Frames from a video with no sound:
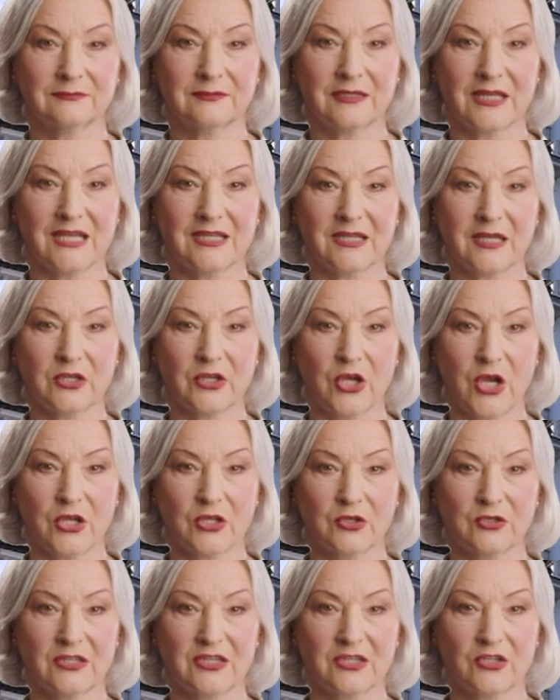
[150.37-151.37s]
These are not
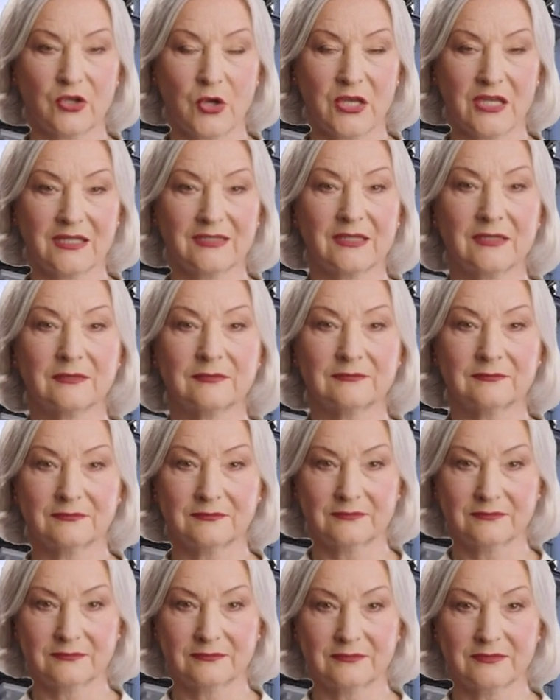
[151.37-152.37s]
just stories.
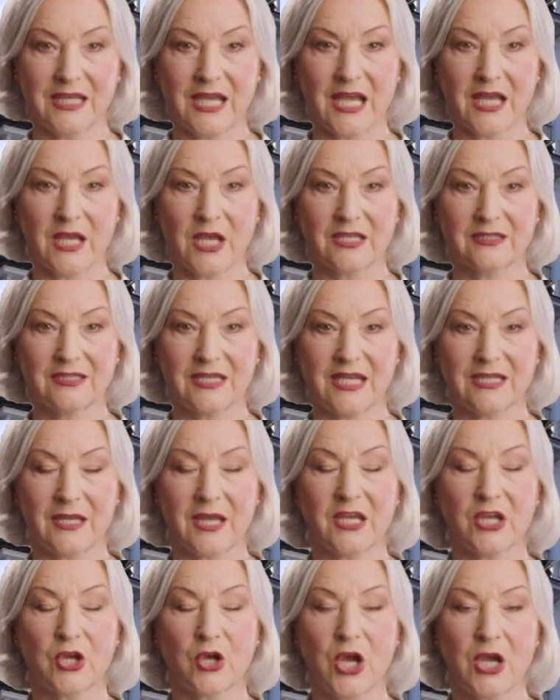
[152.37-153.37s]
They are
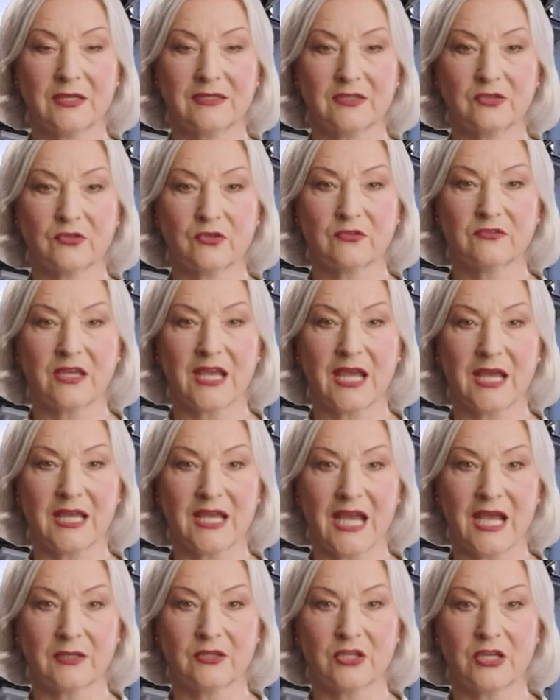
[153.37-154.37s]
authentic accounts of
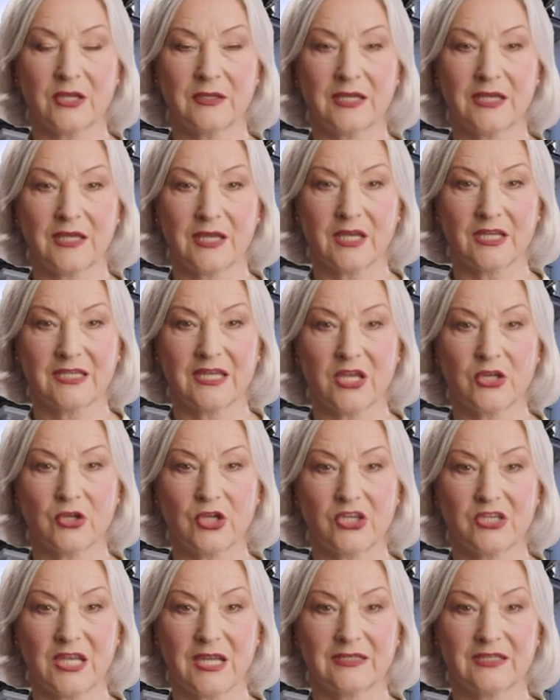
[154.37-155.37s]
fear and dread that will
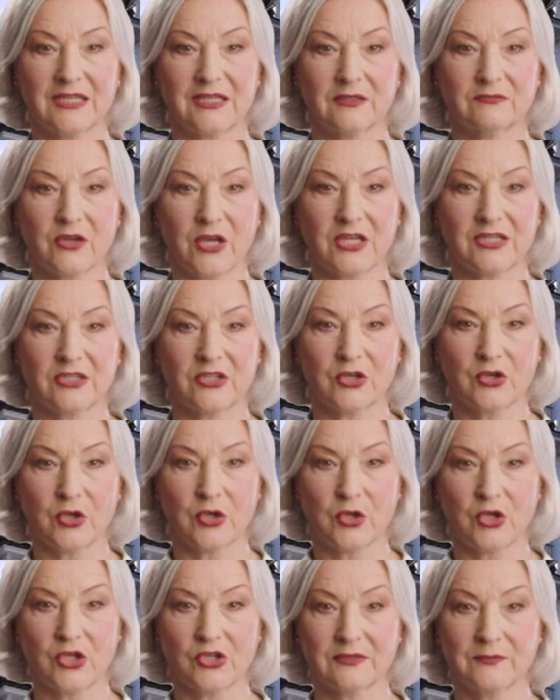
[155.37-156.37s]
send shivers
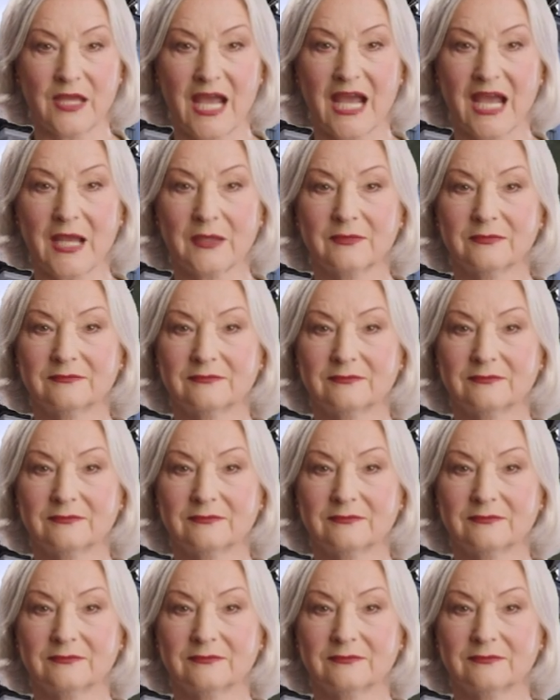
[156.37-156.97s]
down your spine.